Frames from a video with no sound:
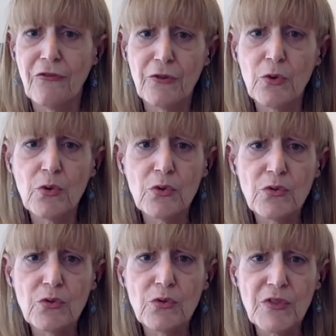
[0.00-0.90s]

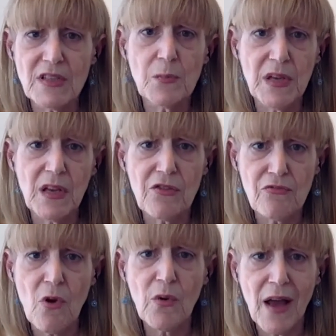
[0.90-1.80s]
food that's being
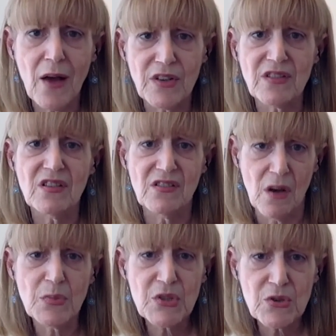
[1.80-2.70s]
thrown out into
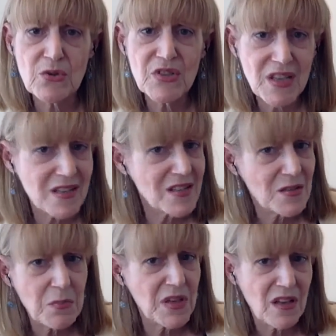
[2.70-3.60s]
dumpsters that
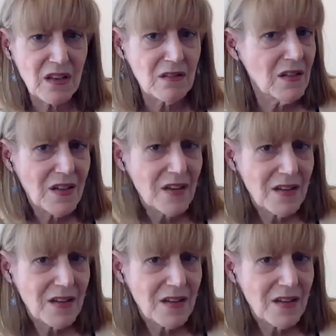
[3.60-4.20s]
isn't being